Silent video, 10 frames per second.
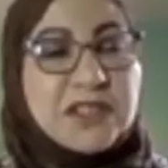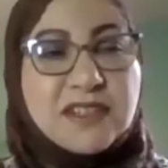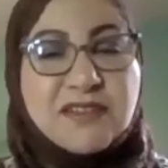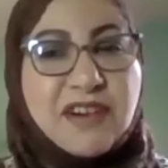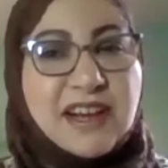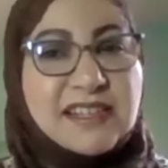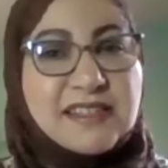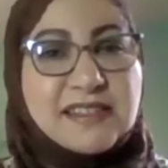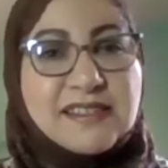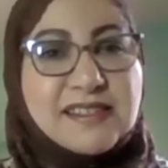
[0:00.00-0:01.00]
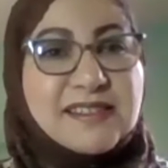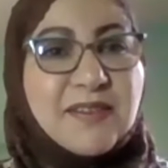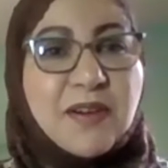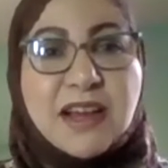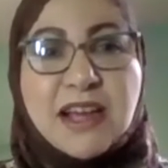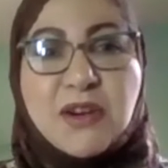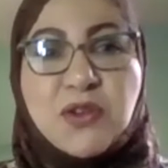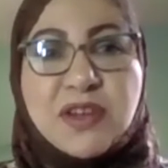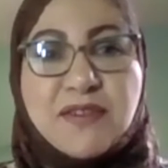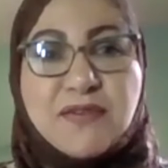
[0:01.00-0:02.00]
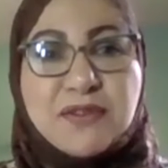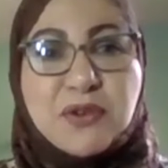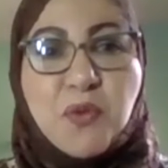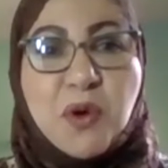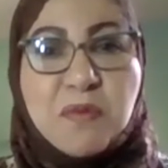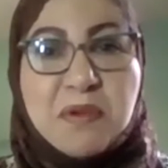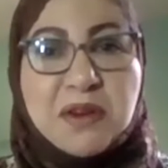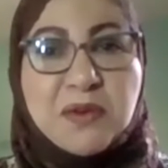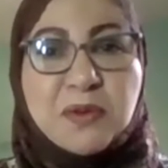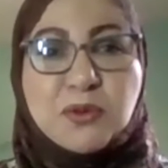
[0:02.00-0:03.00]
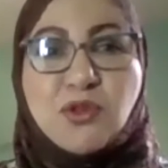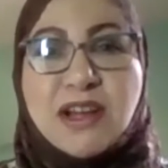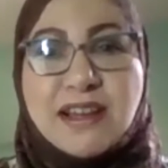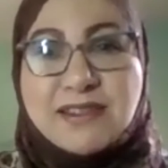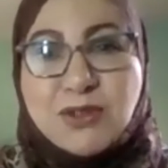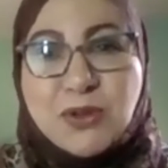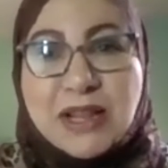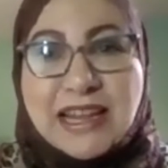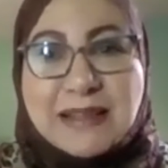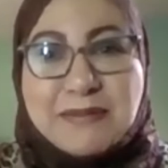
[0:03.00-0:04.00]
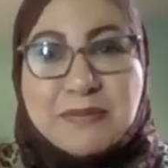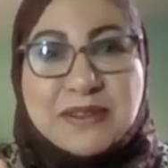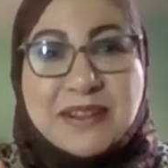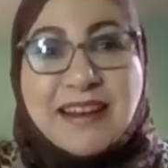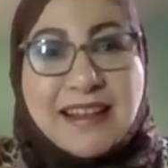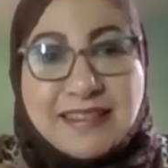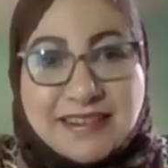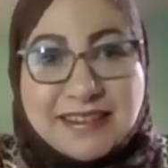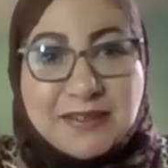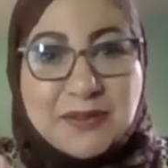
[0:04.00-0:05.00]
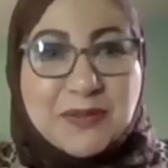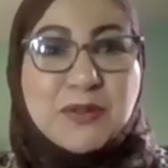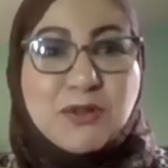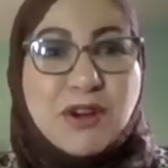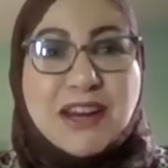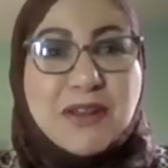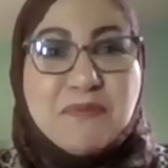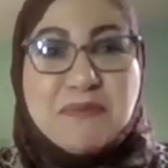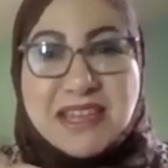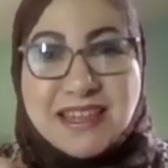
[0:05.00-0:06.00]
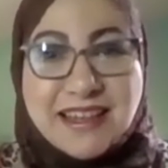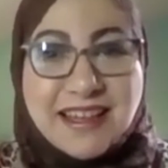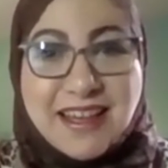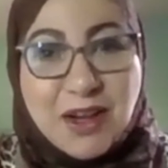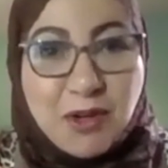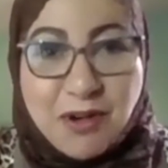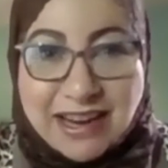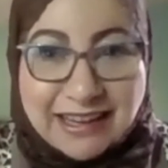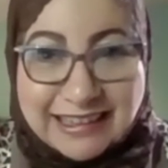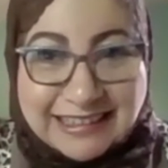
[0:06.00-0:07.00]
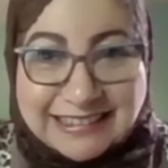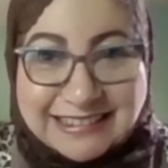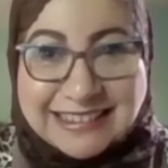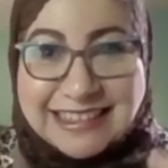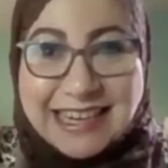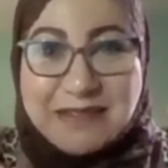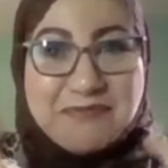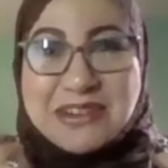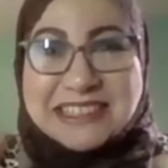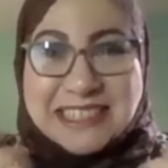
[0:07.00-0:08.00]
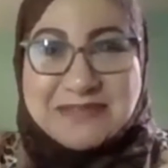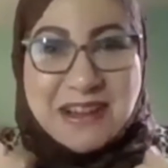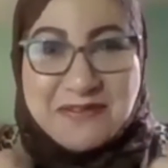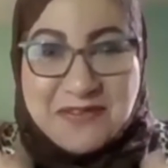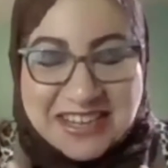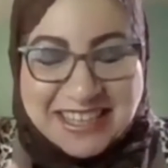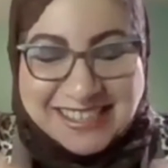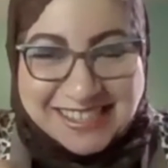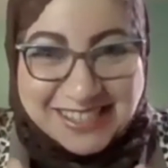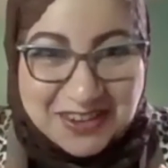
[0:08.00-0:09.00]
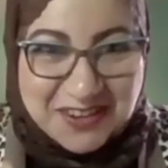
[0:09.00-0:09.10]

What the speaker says: advices can you give to women who are trying to climb the ladder, who are trying to be a great leader? And I'm pointing my fingers to